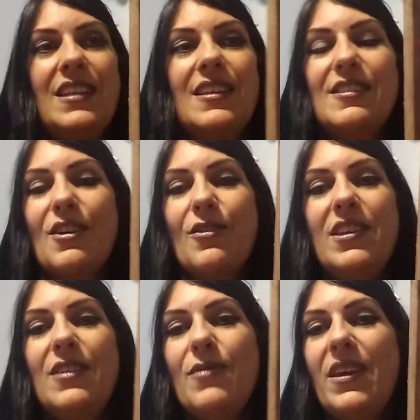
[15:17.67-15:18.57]
and it's
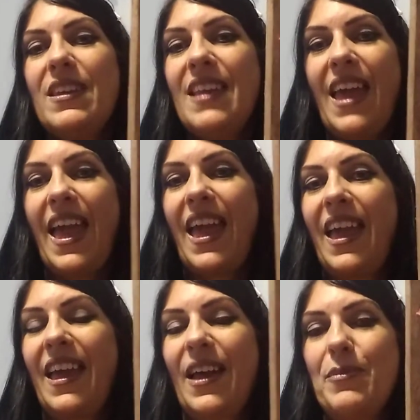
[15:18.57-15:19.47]
already ready to
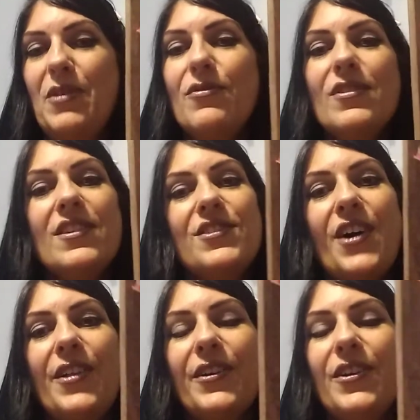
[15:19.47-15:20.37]
hang. I mean, for
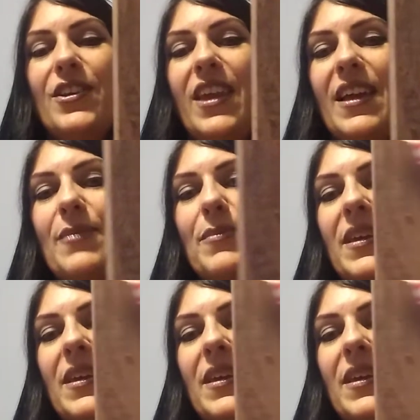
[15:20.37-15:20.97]
$1, you can't